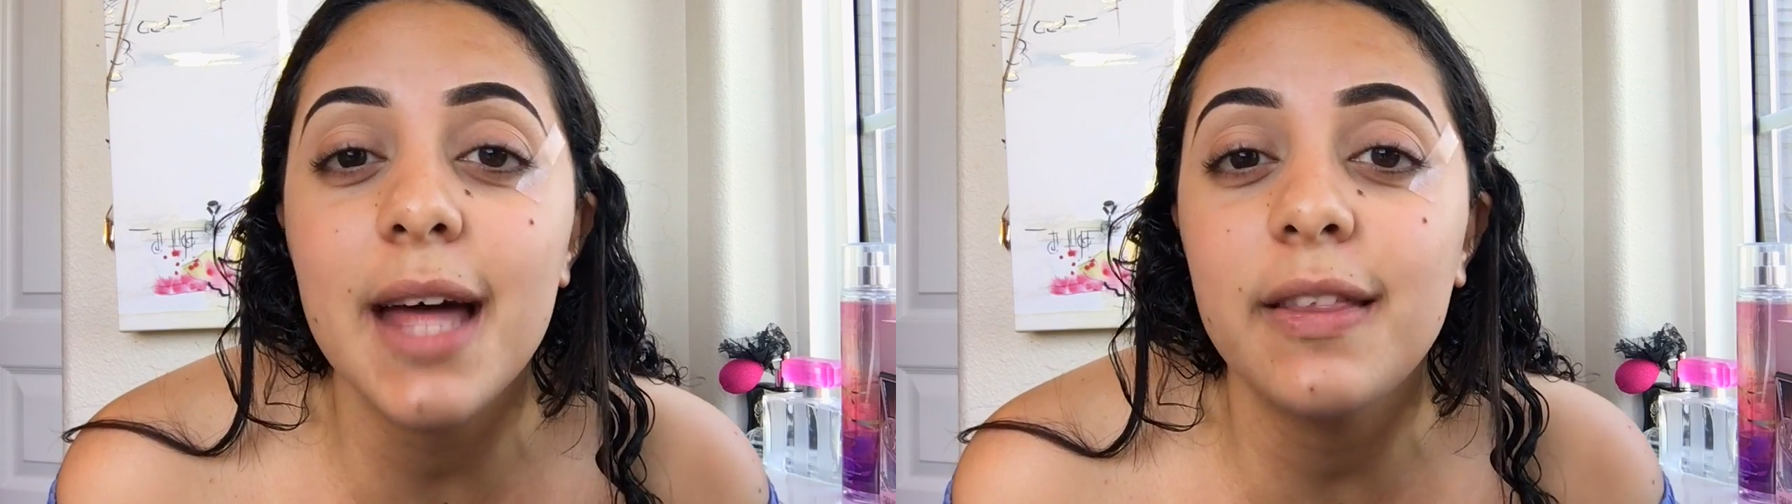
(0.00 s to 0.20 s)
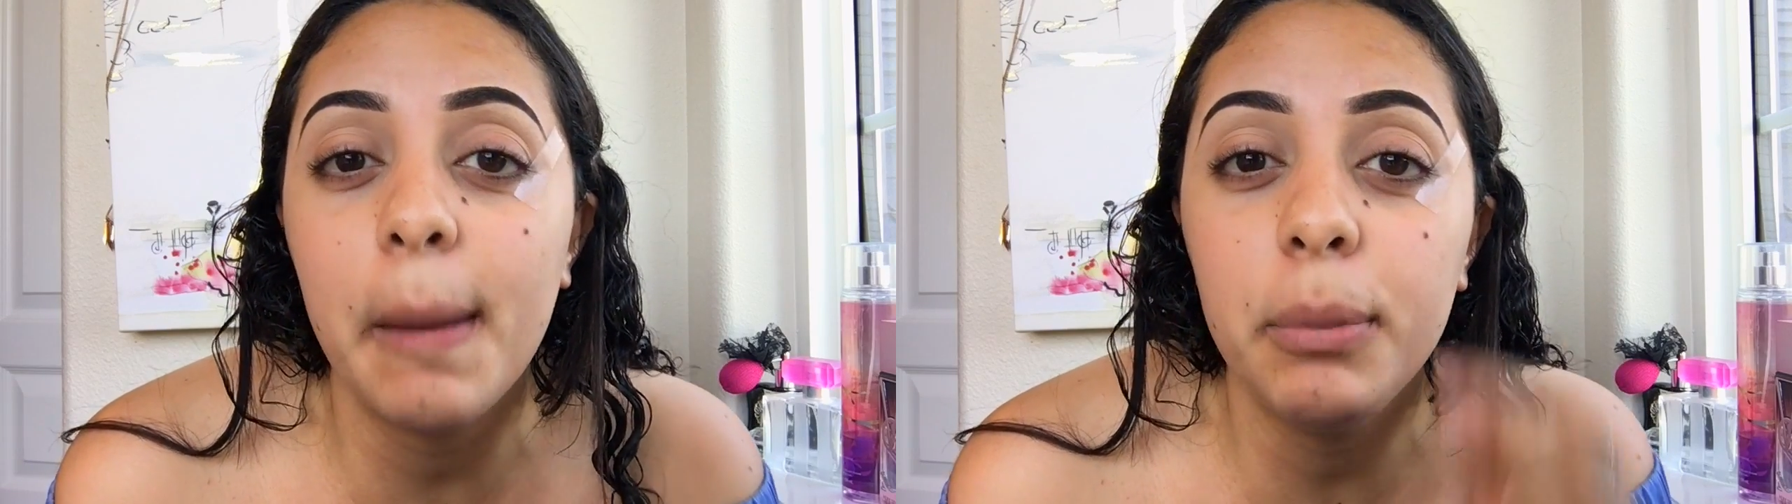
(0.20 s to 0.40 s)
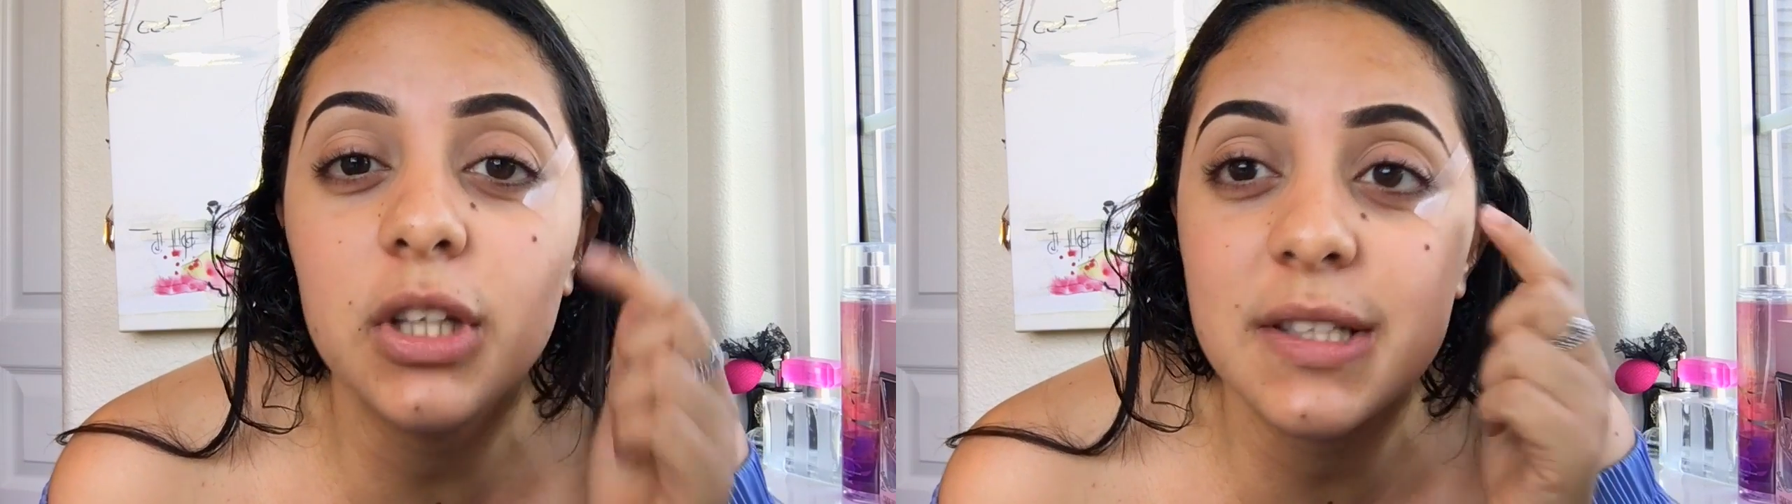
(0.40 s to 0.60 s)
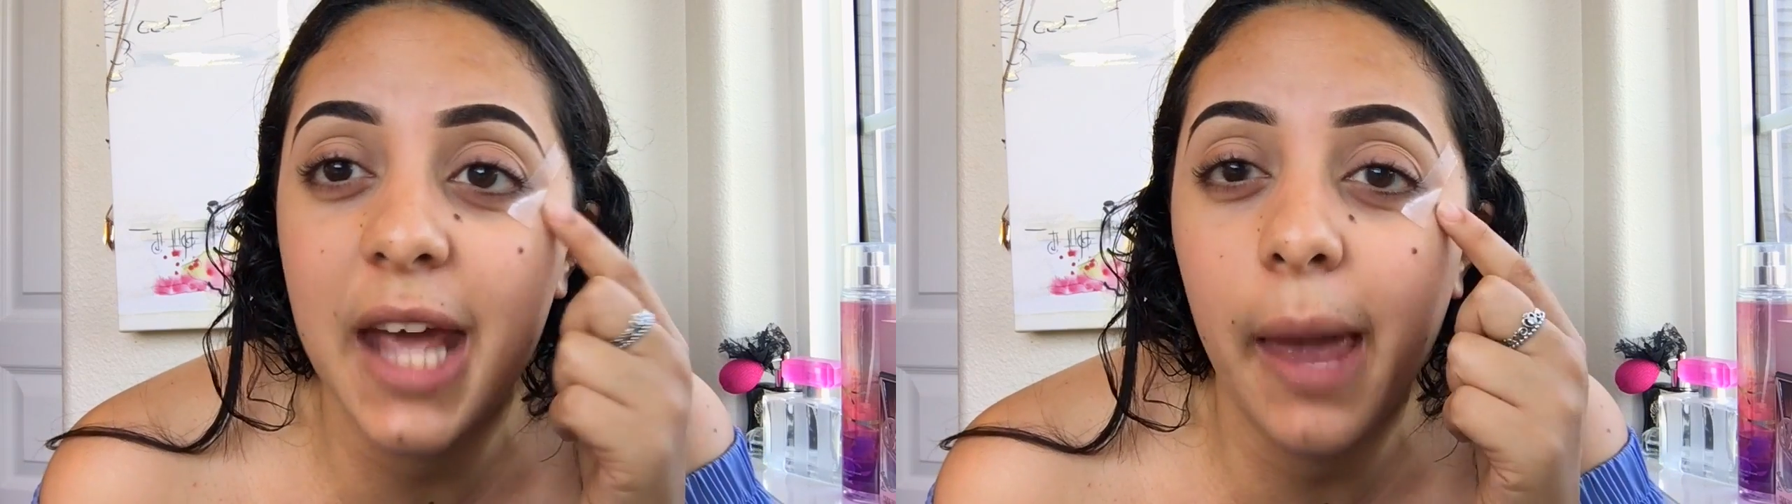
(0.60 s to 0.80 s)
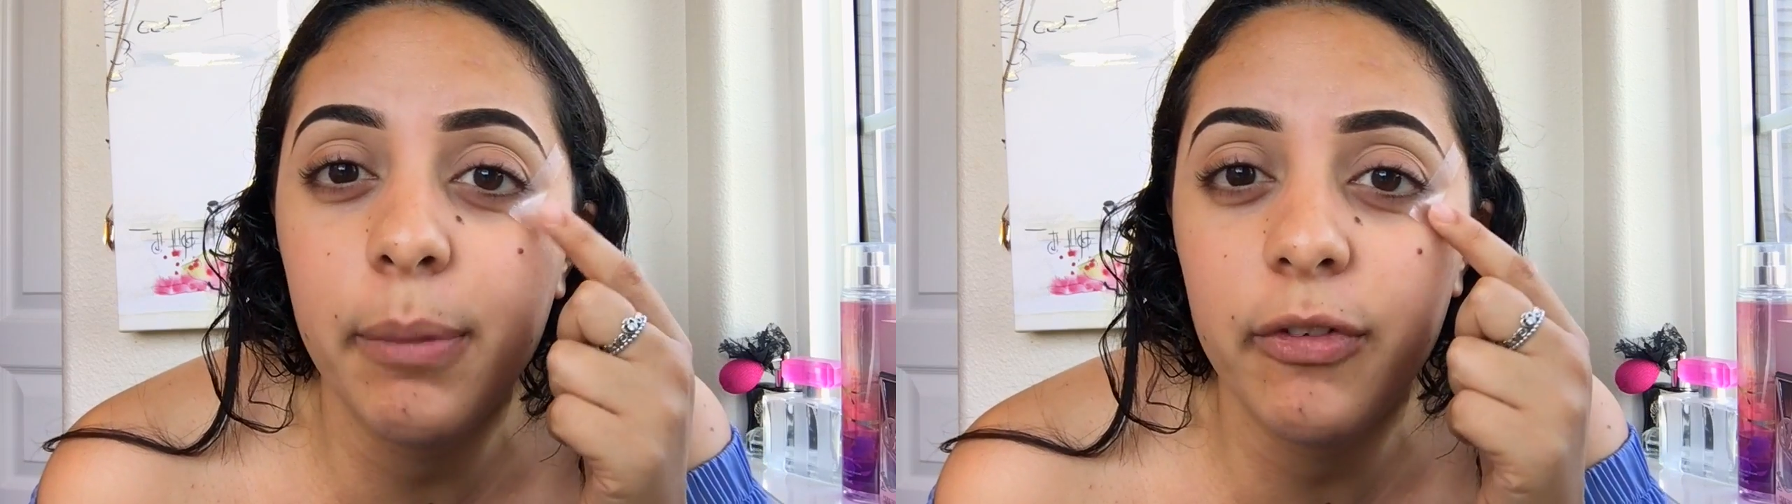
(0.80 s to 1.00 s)
that they put the
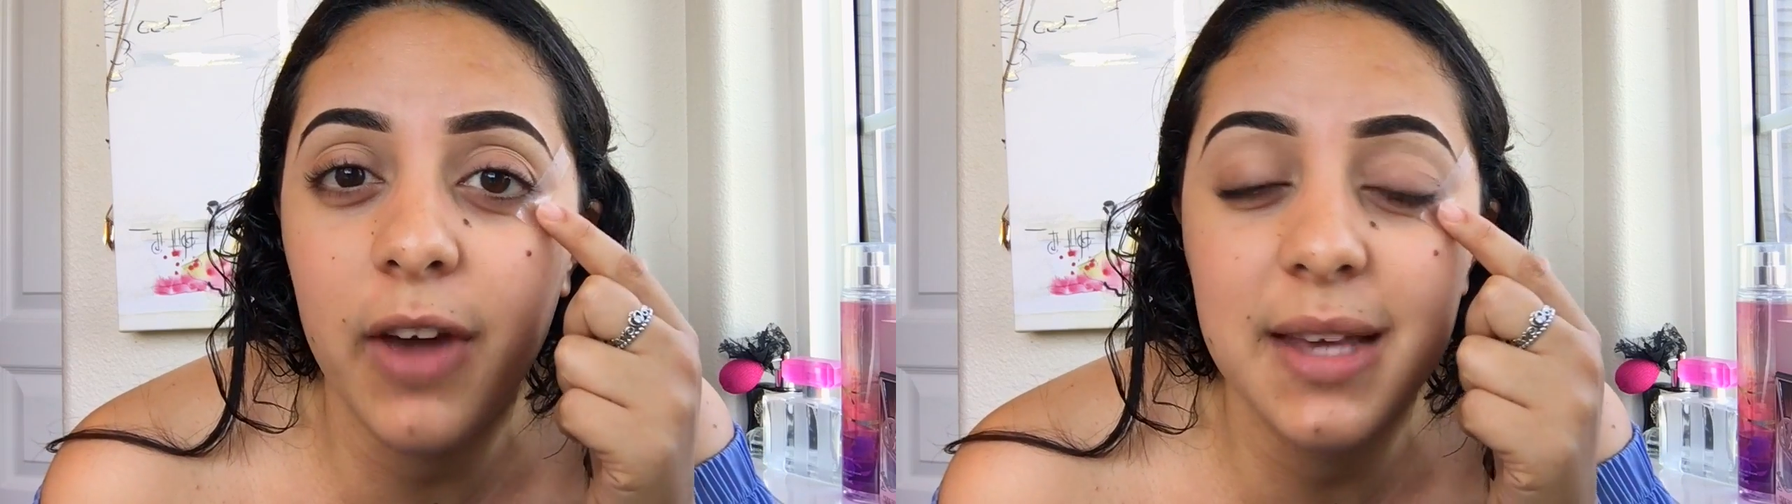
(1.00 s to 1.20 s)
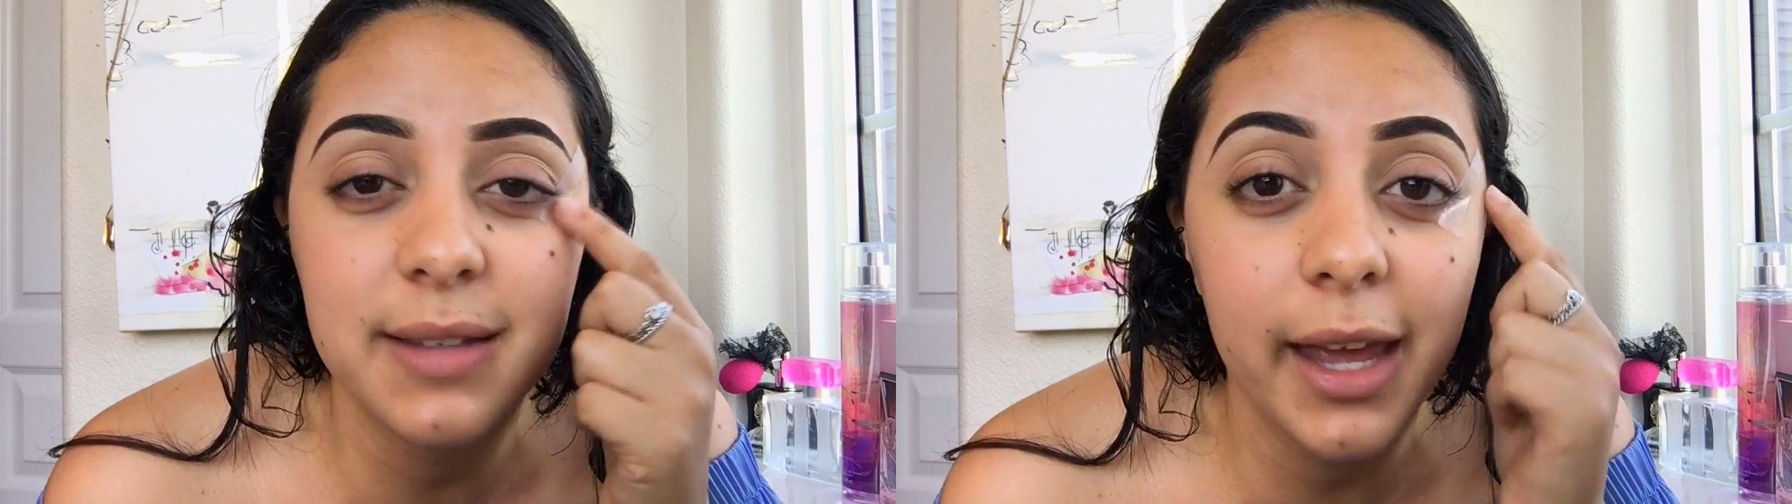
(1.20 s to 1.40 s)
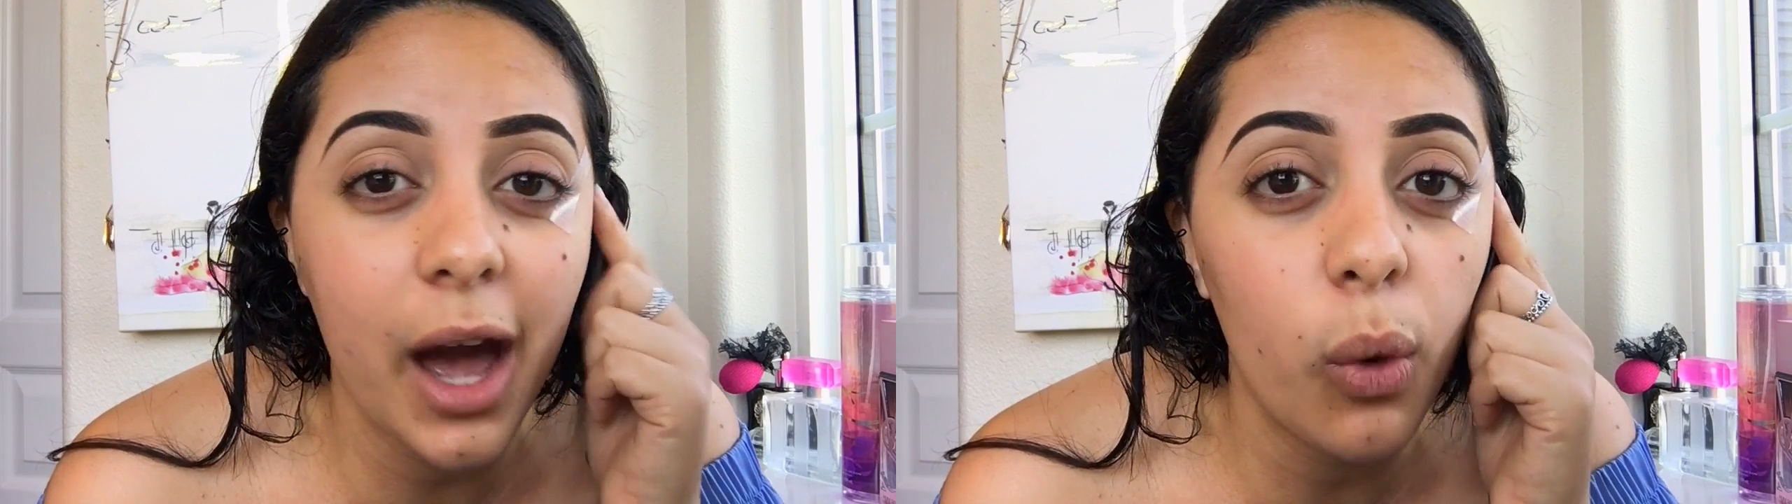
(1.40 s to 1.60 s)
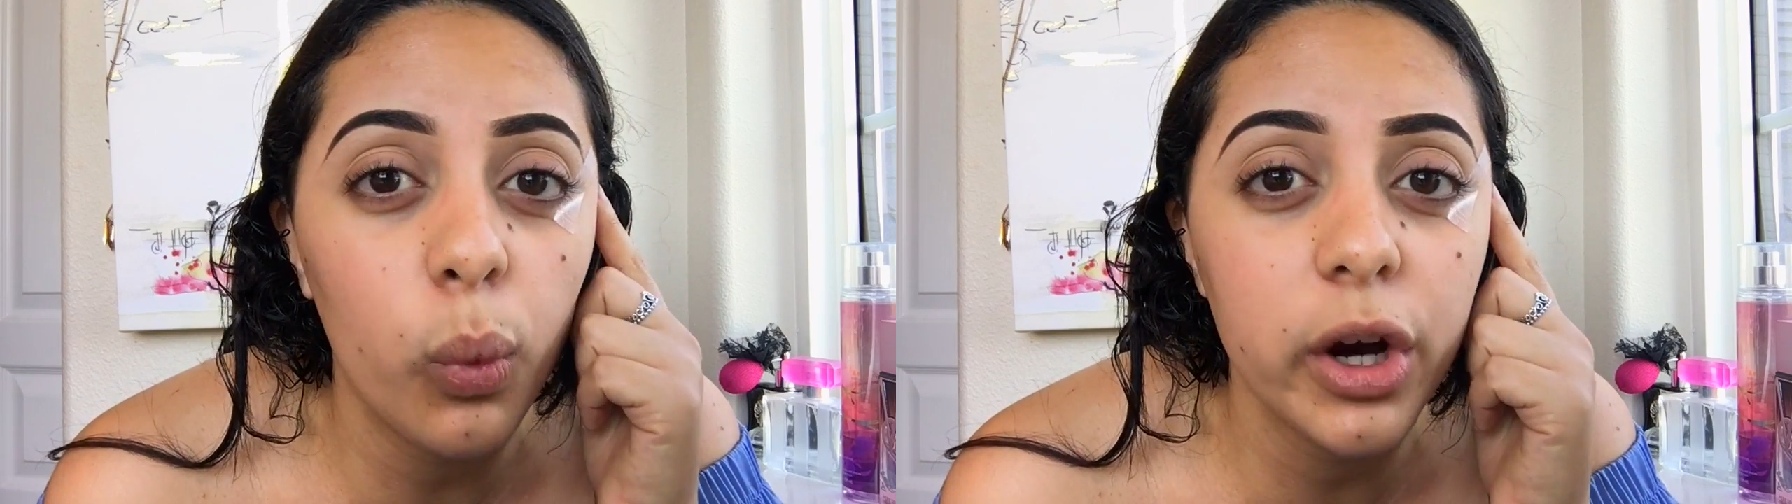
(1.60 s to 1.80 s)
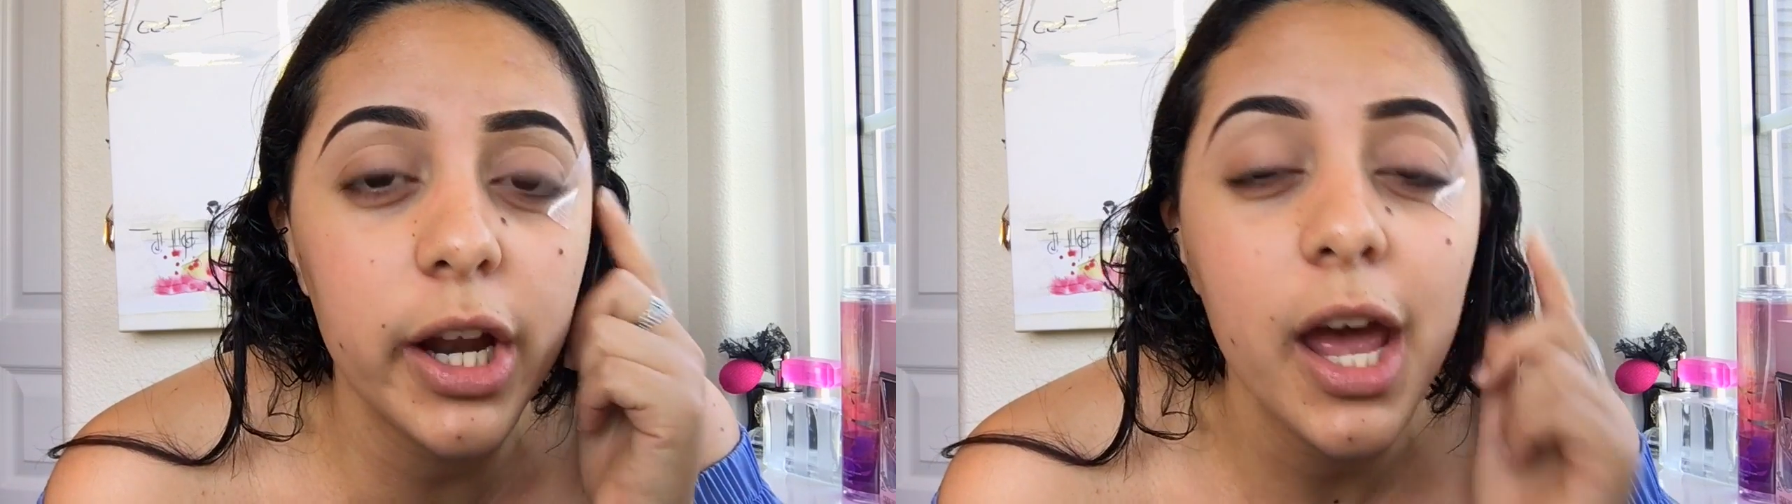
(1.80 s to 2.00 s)
tape facing
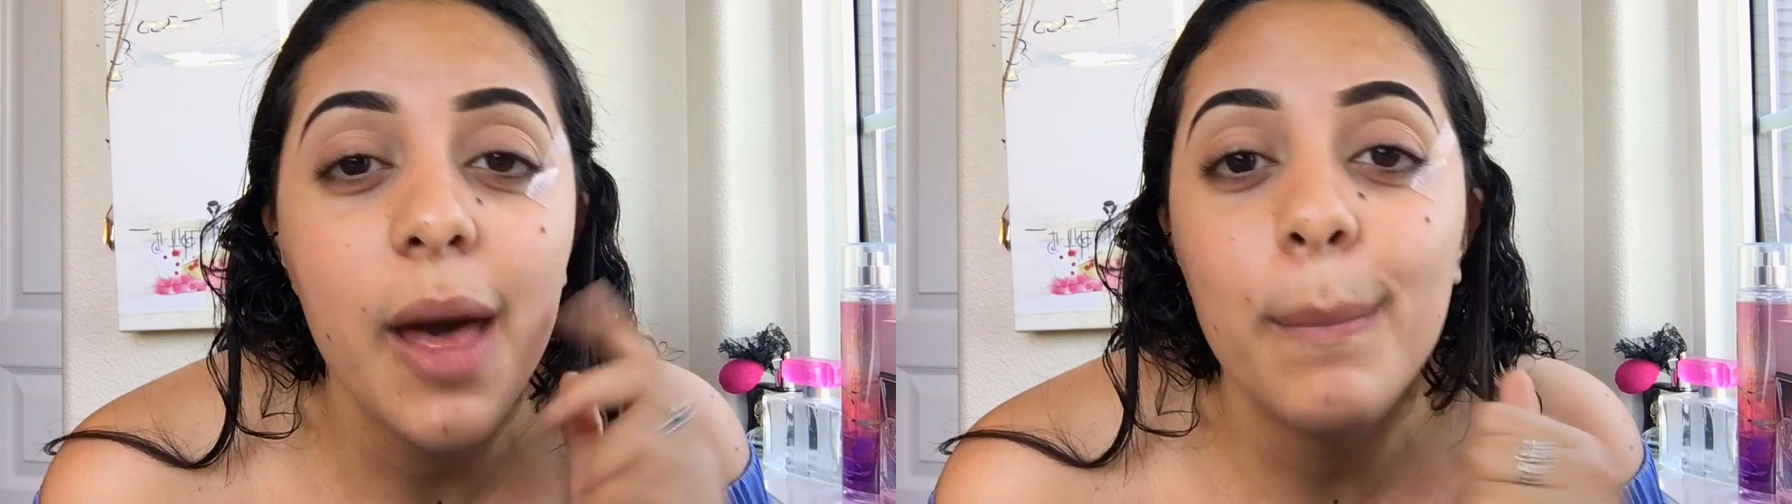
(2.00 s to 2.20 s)
outward,